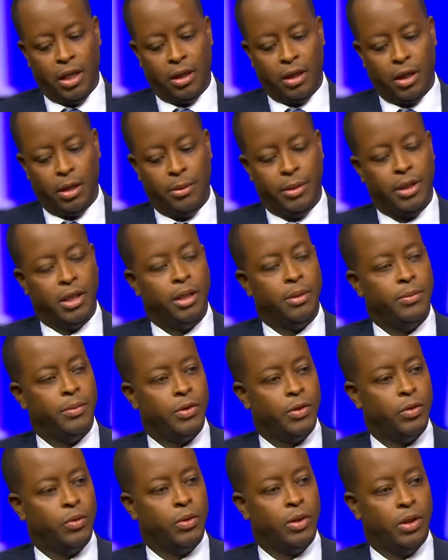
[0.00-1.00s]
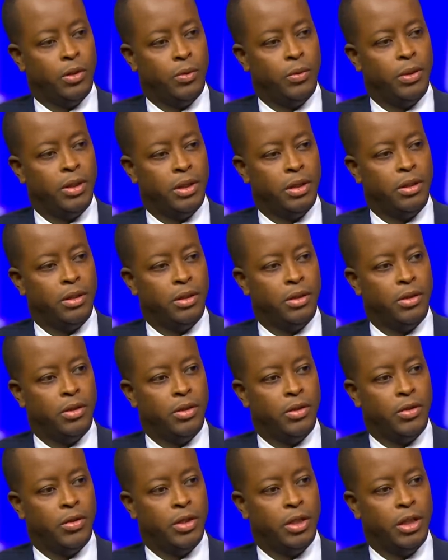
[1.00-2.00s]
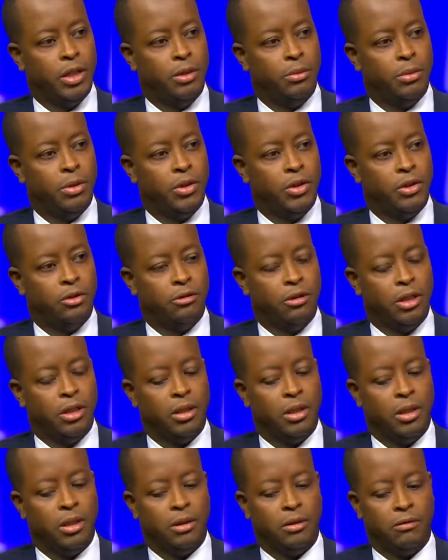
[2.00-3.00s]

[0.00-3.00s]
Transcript: coming up this week with the city administrator,